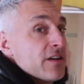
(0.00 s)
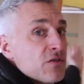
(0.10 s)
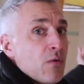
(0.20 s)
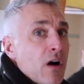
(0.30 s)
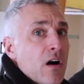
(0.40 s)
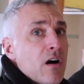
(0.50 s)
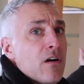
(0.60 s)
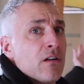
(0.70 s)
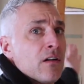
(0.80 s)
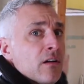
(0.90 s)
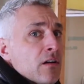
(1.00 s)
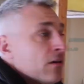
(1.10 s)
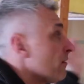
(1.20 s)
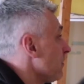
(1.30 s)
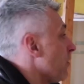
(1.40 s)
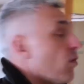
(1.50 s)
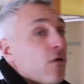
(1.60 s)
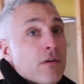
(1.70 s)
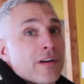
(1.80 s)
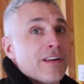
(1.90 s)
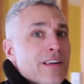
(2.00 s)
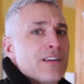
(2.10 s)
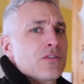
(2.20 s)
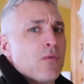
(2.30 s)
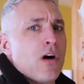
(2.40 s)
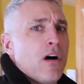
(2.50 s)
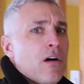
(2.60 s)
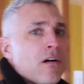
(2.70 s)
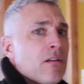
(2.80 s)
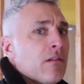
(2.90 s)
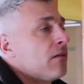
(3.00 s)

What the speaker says: this wall over to this wall.